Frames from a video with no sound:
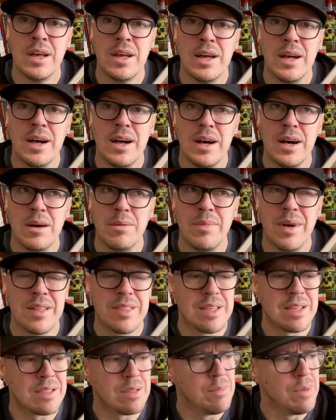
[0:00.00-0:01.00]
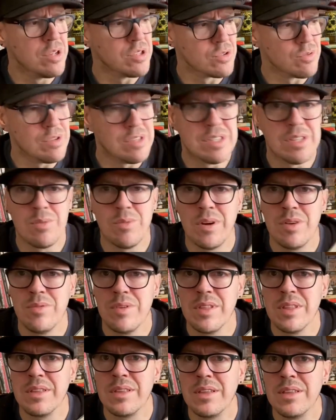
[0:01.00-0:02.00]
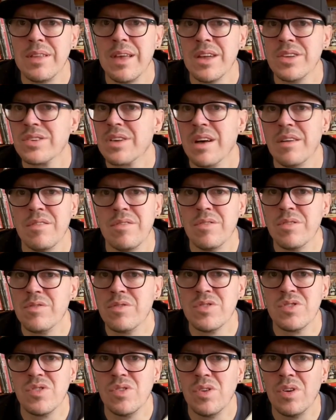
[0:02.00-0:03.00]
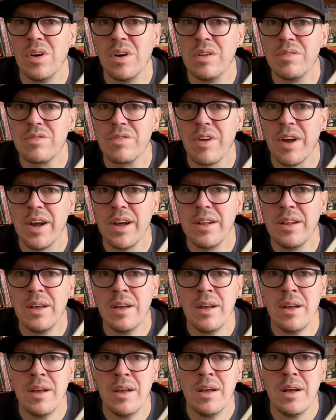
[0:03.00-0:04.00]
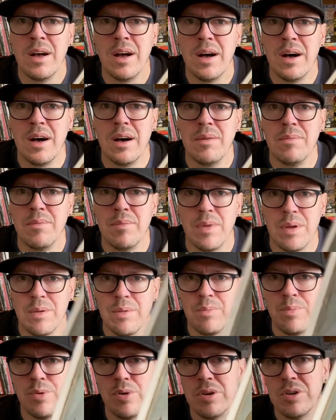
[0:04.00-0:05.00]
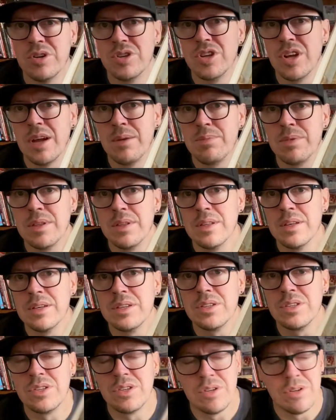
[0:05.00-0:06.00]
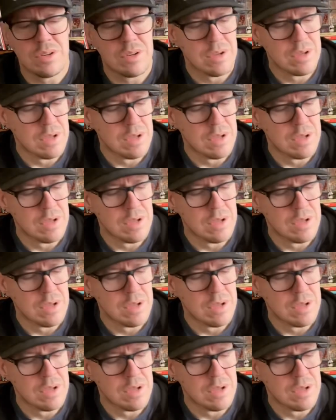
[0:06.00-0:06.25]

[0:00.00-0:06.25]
I think the most recent one with a detached cover went for $2.5 grand. In poorer shape than this too.